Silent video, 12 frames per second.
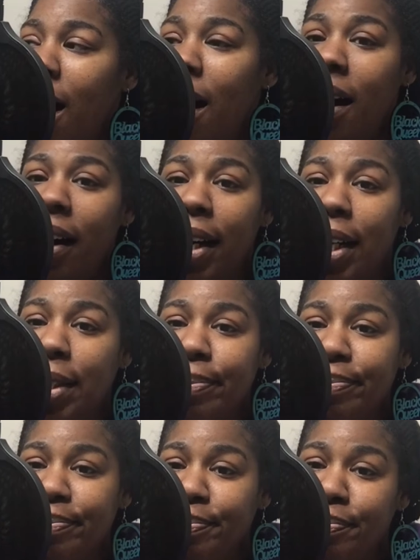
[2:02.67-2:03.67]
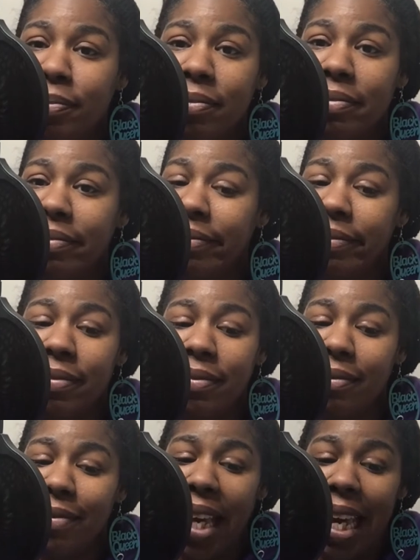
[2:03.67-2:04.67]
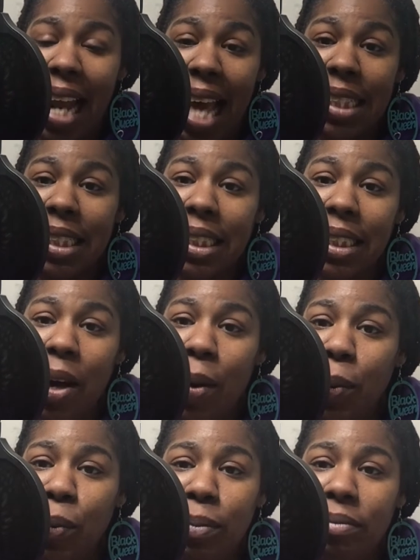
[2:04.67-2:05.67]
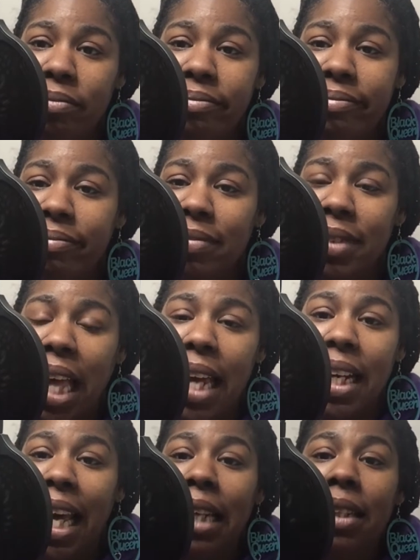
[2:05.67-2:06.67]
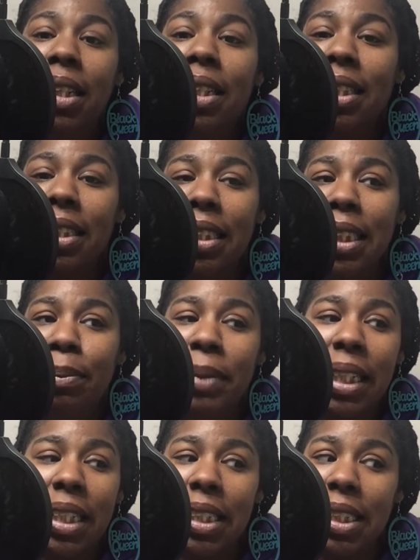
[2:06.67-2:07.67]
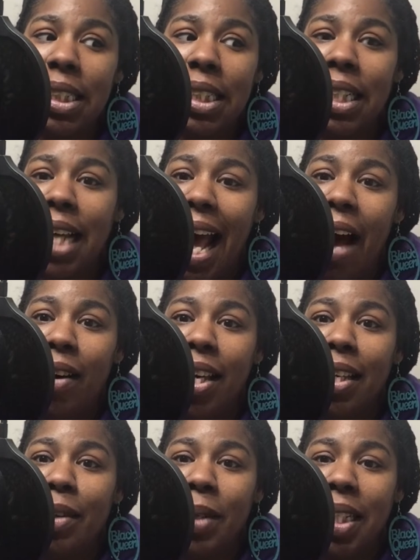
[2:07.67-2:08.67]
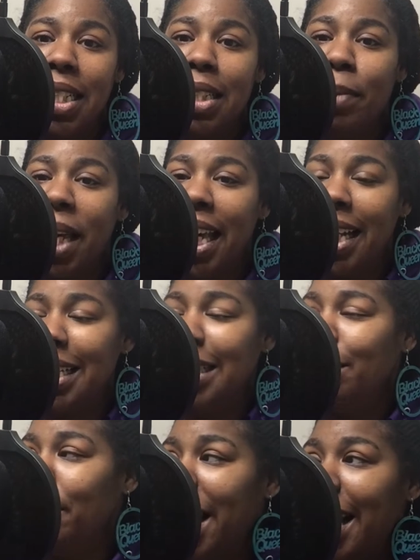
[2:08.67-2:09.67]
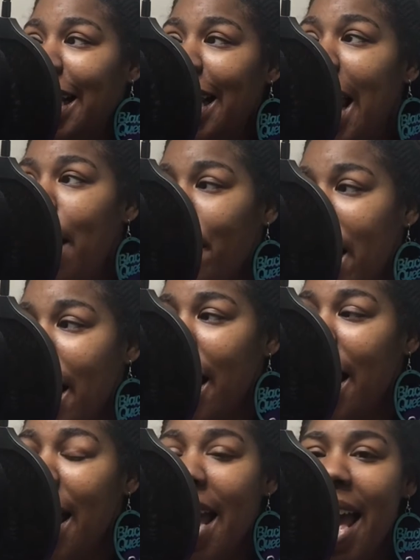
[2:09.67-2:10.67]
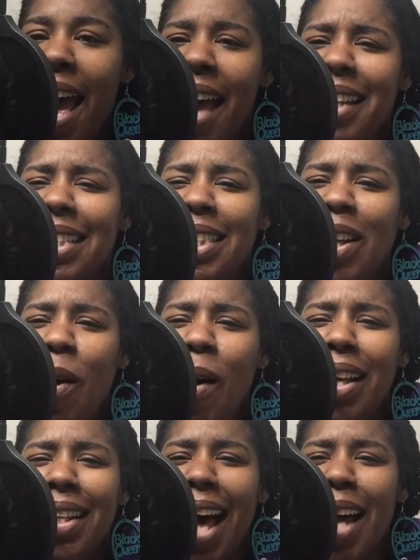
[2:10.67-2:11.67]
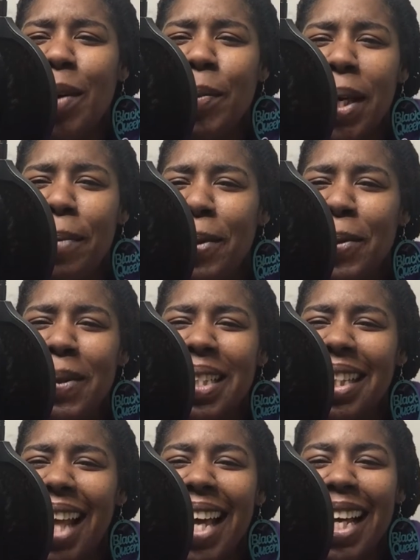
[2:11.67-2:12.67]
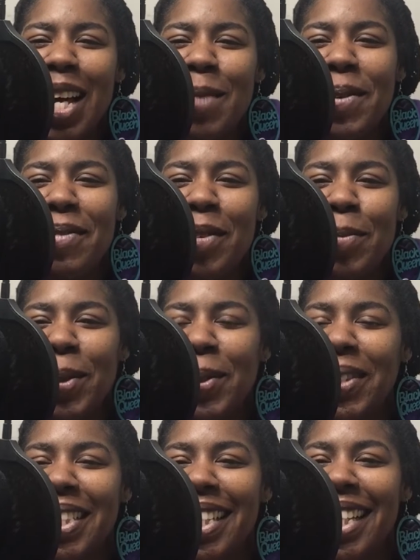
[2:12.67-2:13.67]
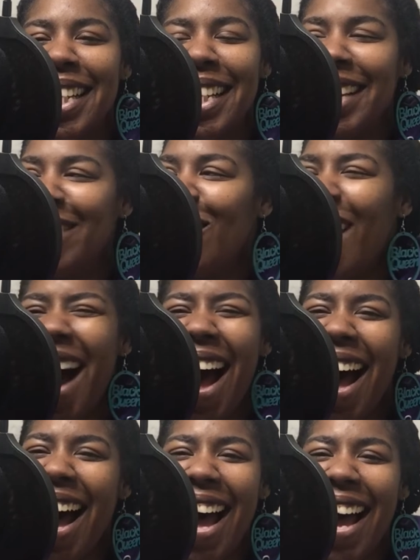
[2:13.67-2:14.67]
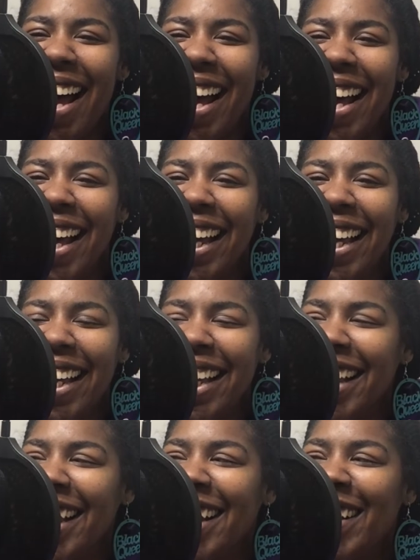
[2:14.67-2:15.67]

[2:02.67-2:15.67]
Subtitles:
And I just don't think that look good because she out here with this man, and that man. And so a lot of people was like coming for Boosie. Why?